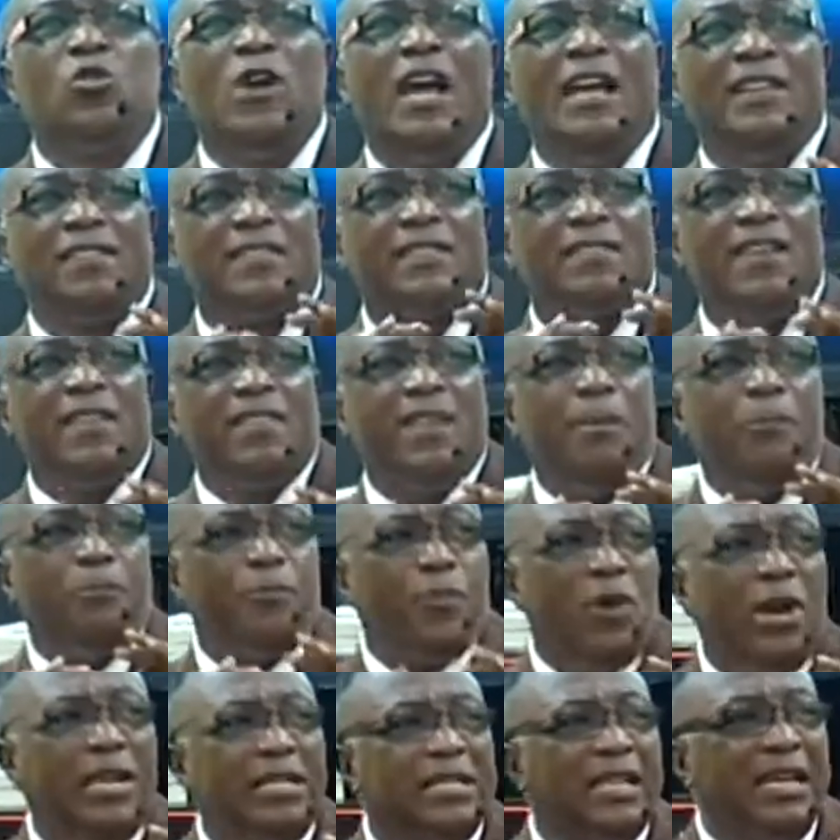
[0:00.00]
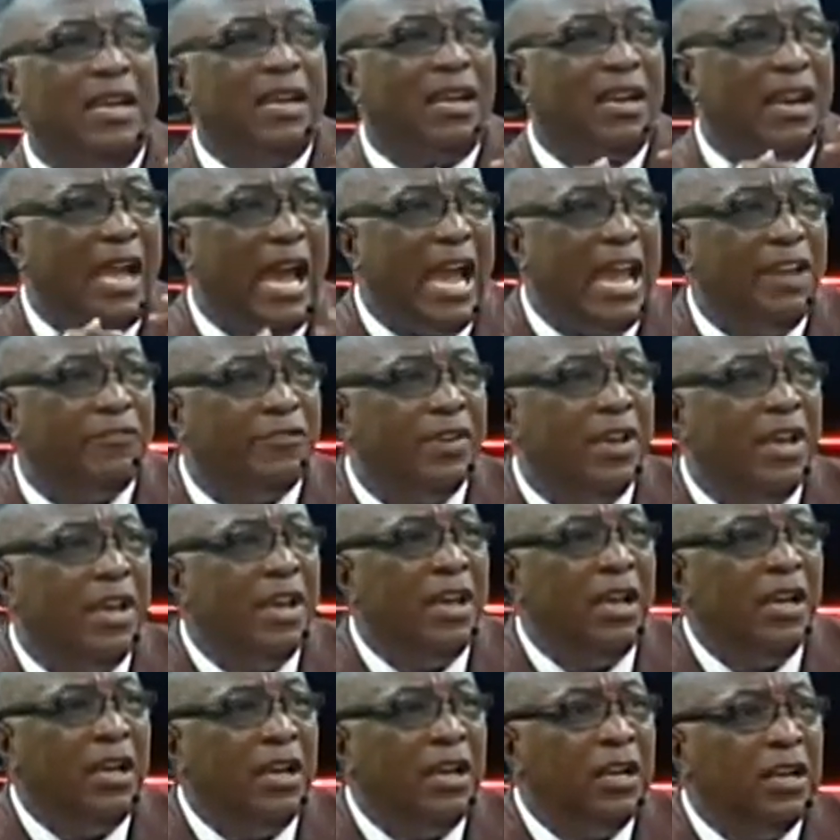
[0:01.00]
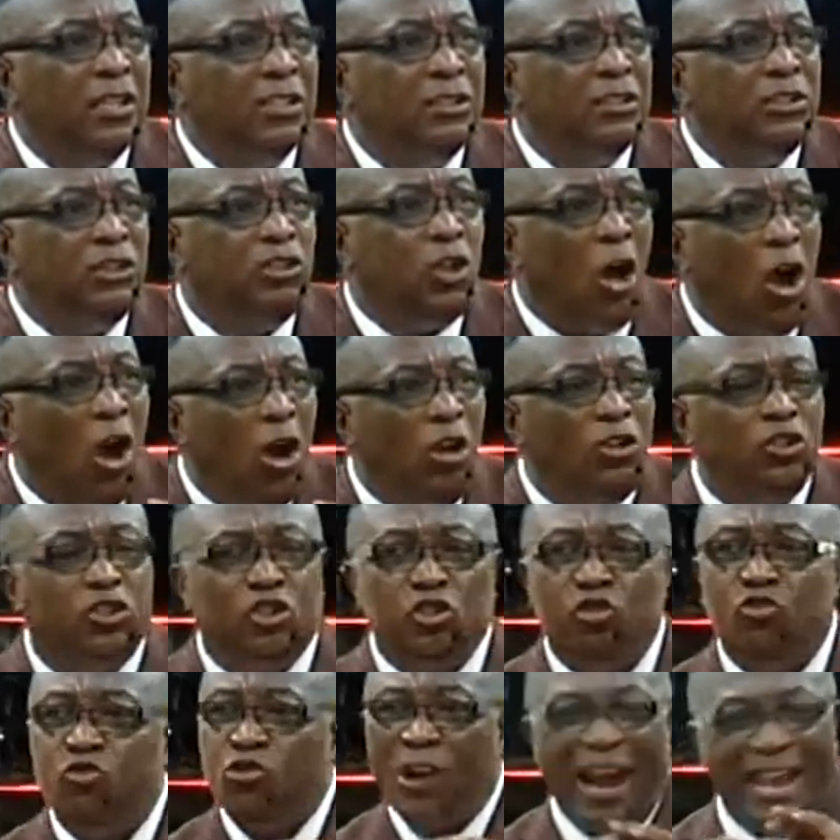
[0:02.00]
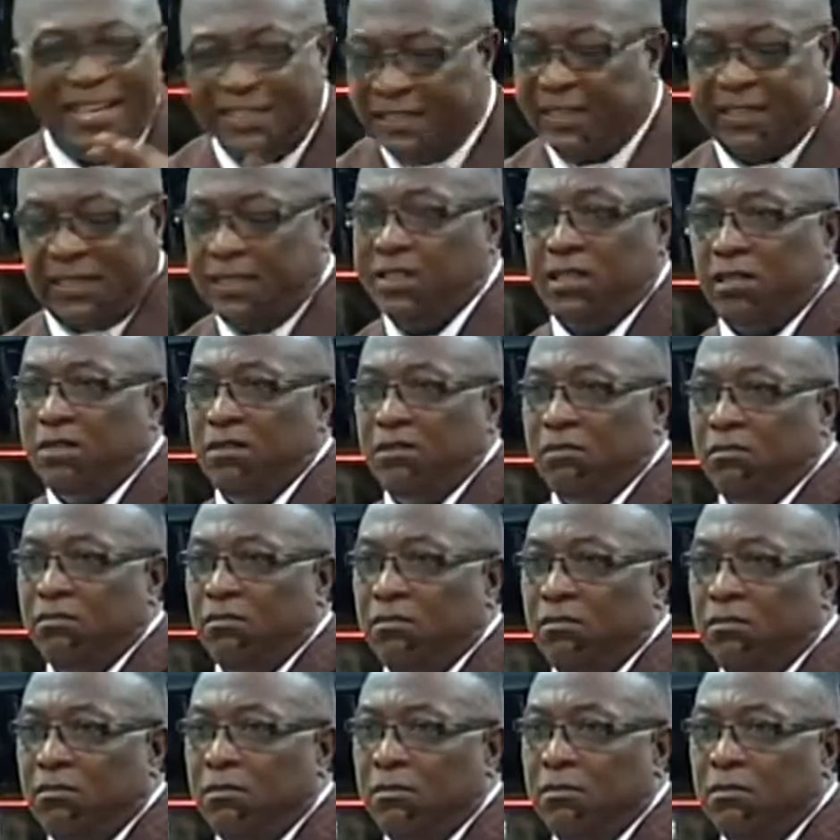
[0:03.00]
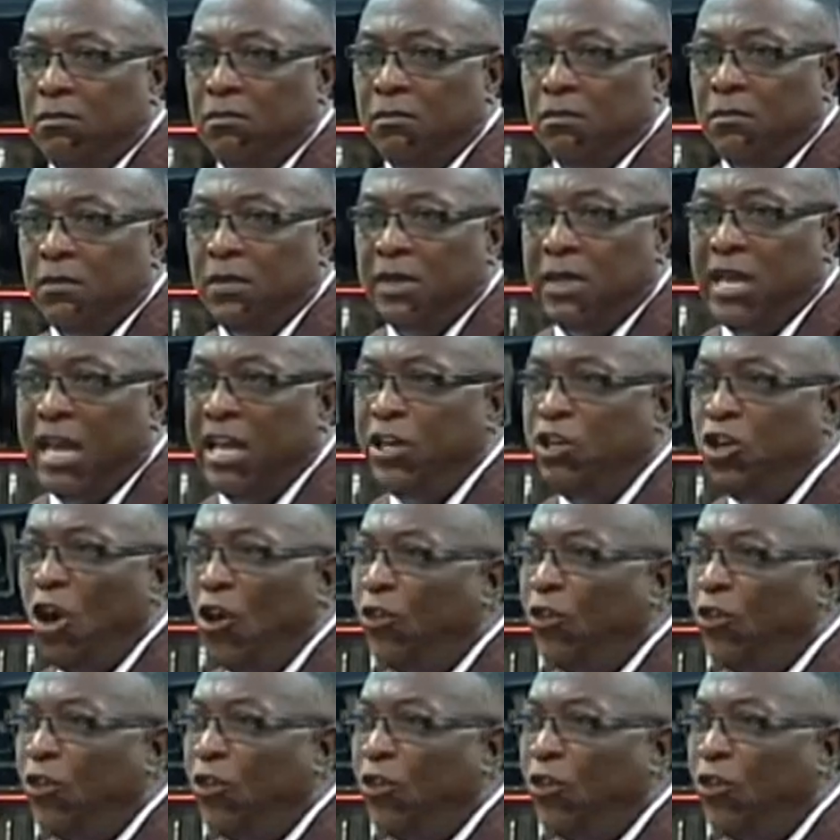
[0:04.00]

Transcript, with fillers: to a certain point in life, don't rest and